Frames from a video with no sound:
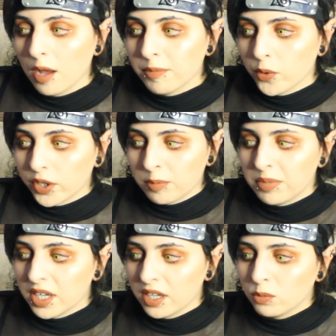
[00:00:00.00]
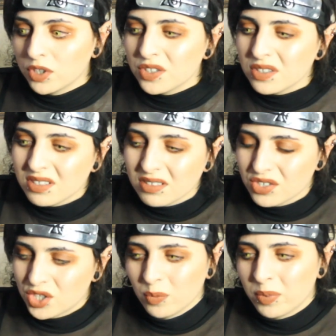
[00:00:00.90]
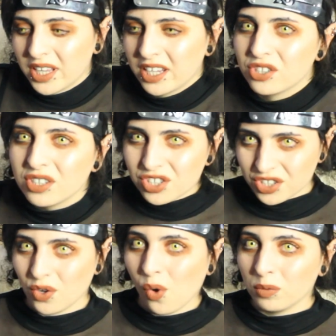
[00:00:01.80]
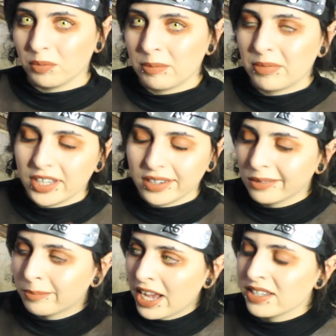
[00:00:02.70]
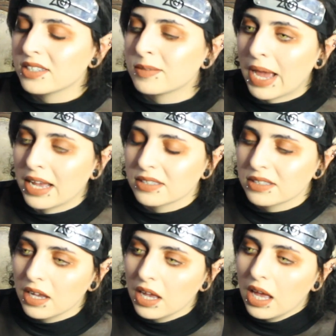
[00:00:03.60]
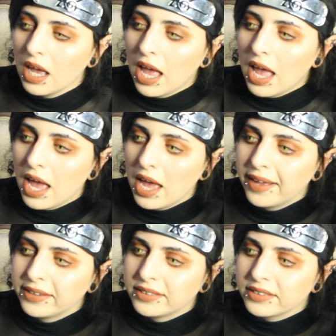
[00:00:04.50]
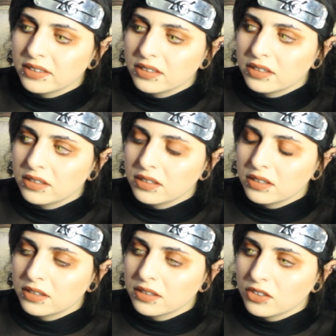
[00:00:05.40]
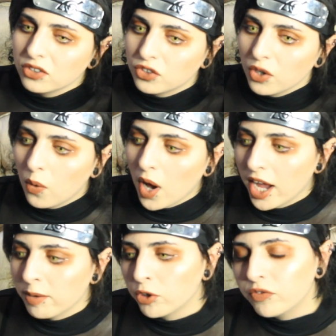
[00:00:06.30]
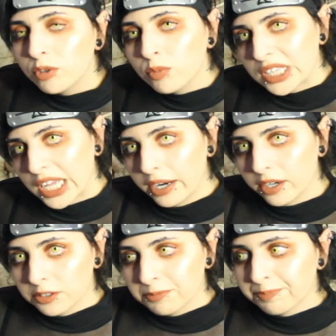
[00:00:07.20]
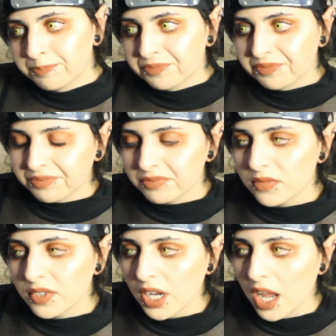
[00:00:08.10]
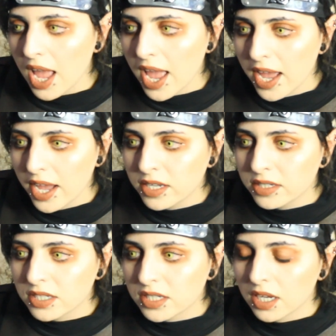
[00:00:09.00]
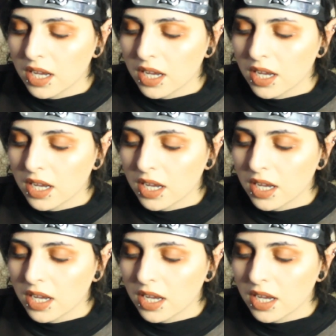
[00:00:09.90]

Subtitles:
They were keeping it, which is stupid. They should have just told me, but you know, past is past. And so I moved in with Nader, and